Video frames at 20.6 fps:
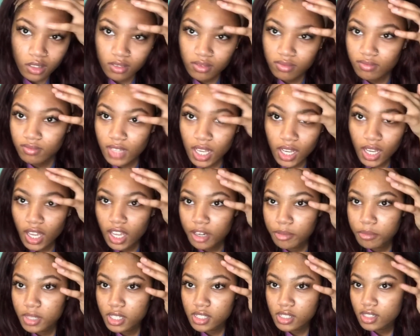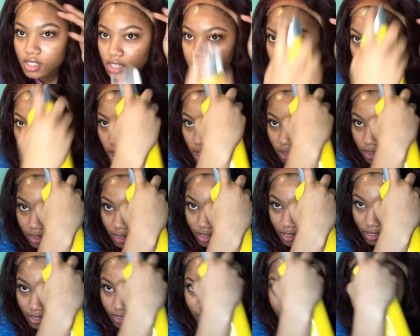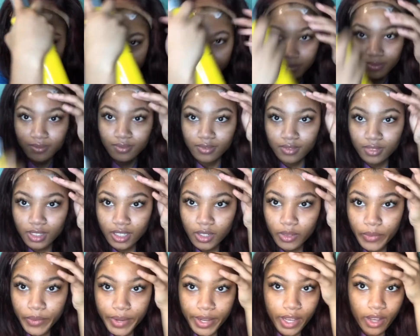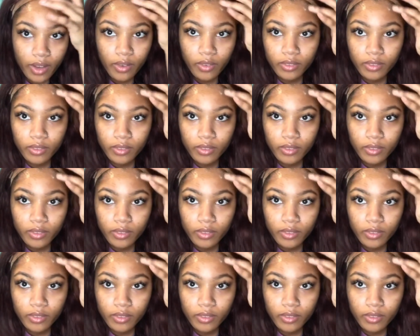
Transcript: I kind of missed the spot a little. There we go.